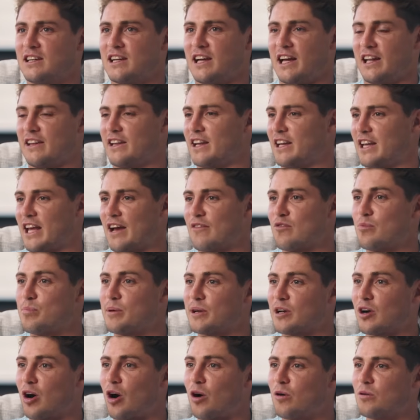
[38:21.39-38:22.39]
And then you have a
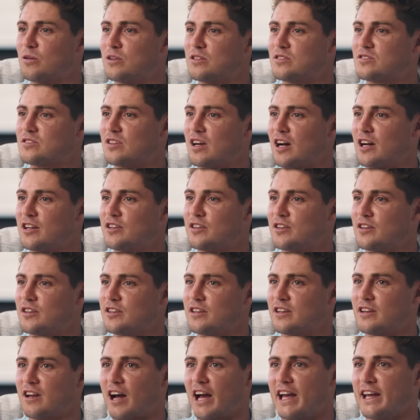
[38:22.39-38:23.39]
big hole inside you. And, you know,